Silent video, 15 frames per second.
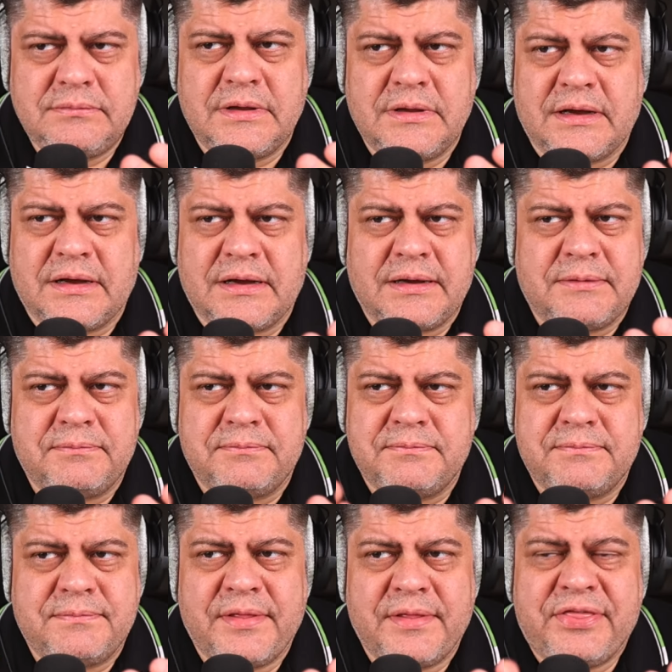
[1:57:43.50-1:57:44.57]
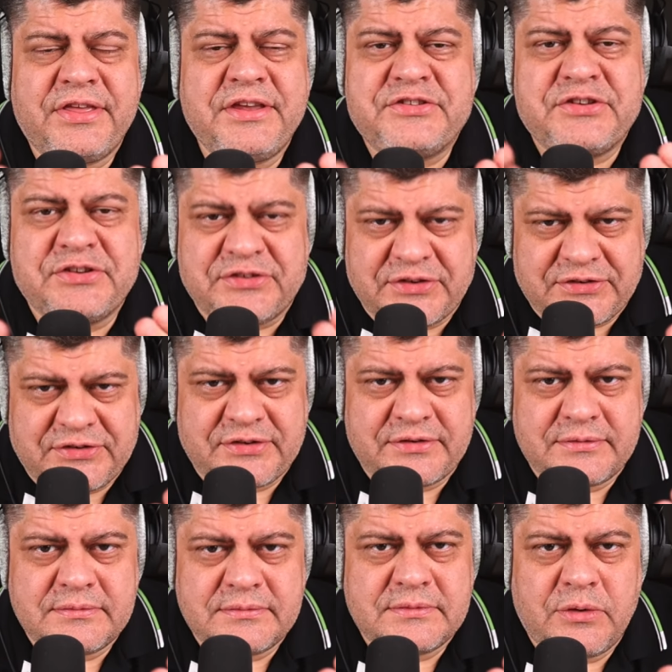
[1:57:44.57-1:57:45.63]
um, theses,
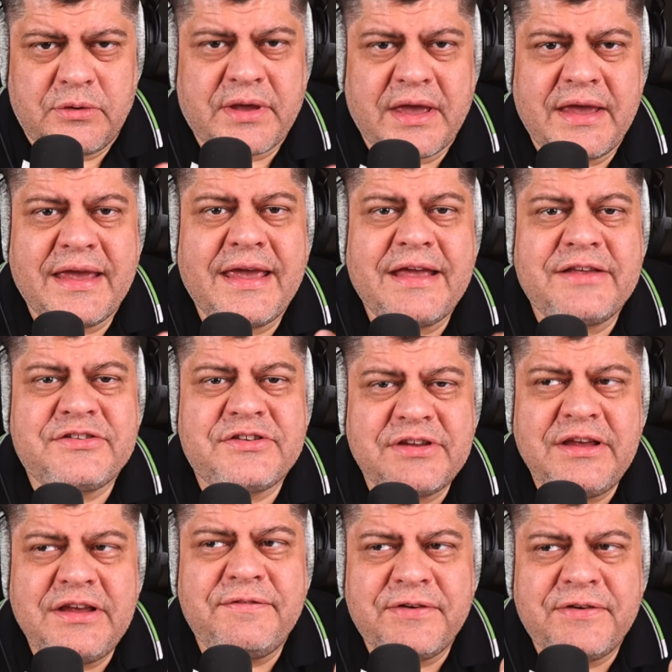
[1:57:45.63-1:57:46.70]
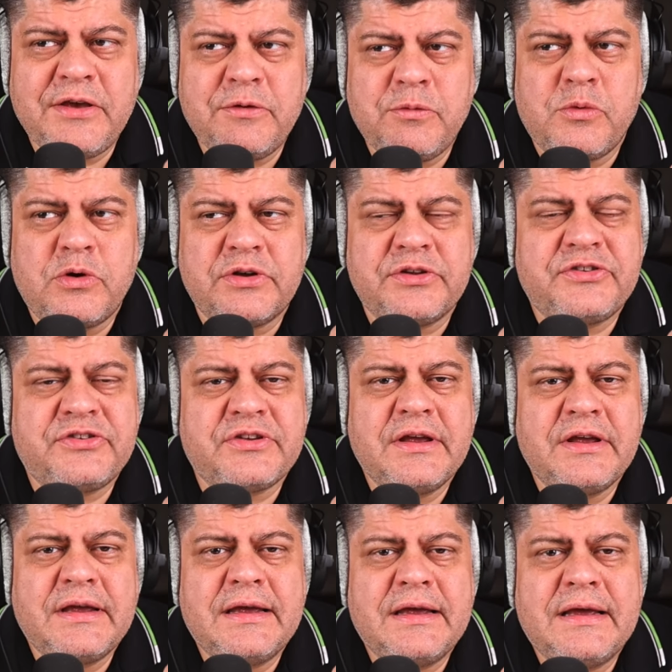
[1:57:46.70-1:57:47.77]
okay, as if he was
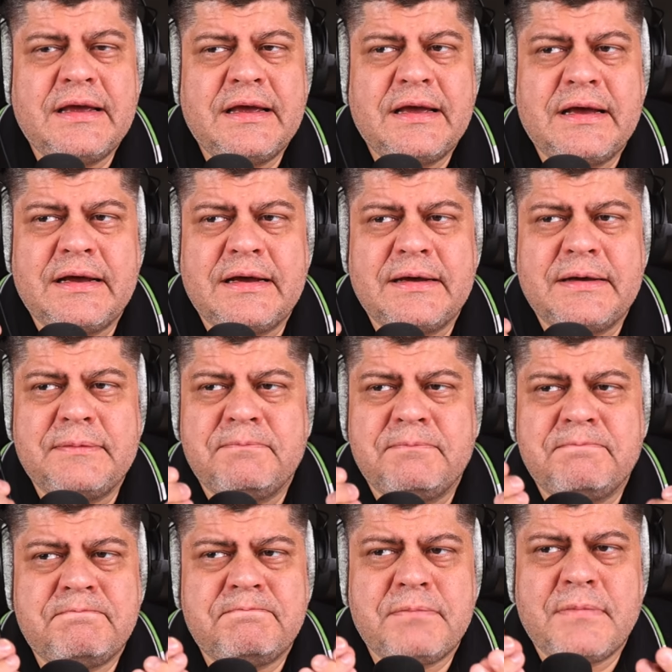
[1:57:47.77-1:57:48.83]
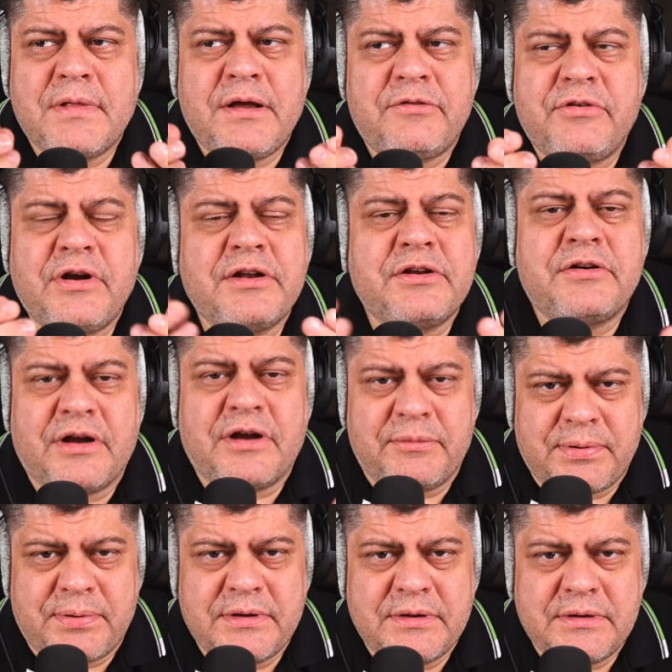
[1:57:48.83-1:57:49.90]
um, a runner
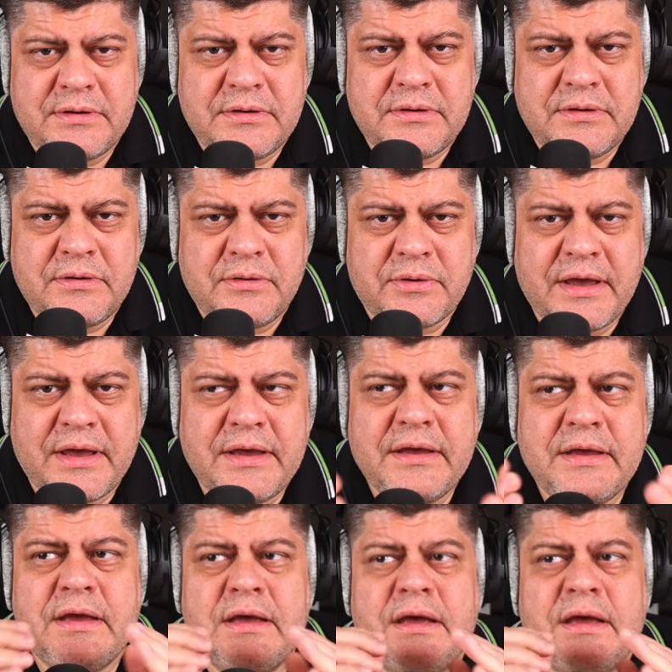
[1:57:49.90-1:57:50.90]
up, okay.